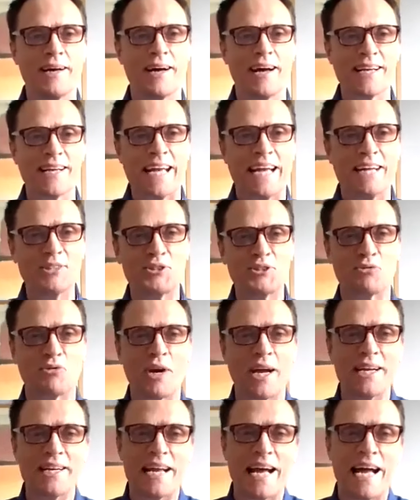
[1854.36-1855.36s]
I guess,
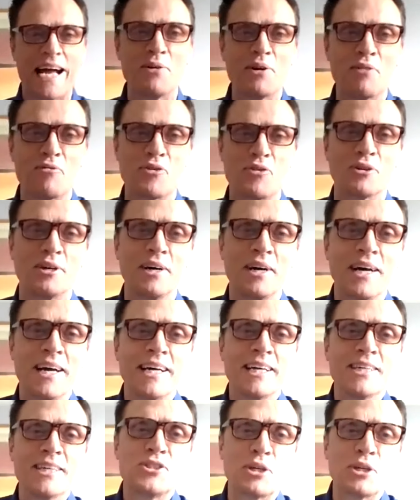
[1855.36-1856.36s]
right now, if you're
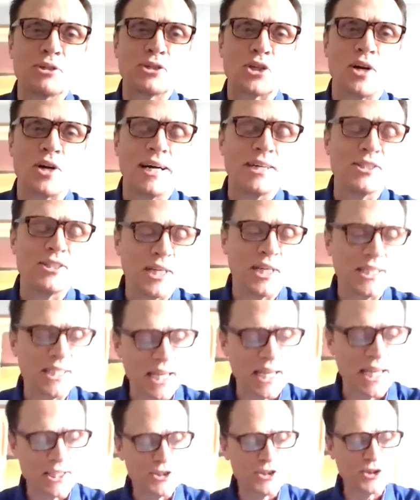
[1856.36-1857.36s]
social isolating.
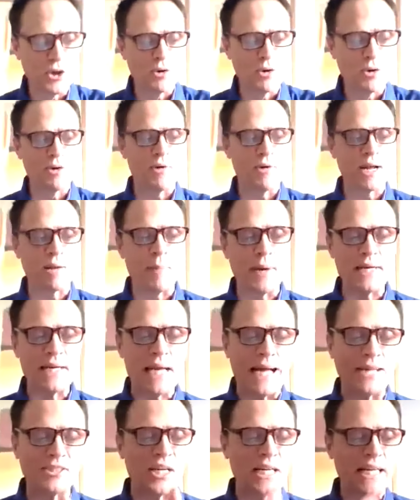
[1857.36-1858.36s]
I can strongly recommend it,
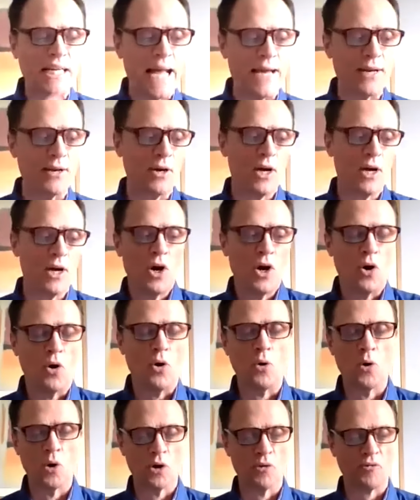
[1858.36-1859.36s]
as I can
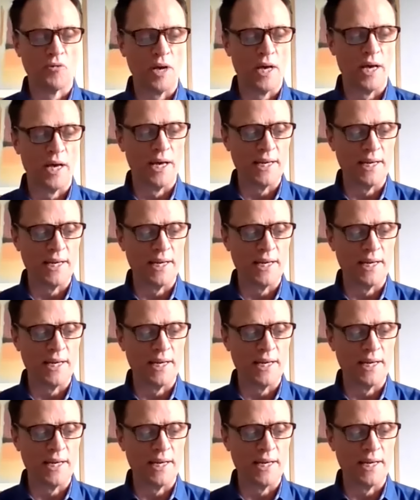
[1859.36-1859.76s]
all of uh,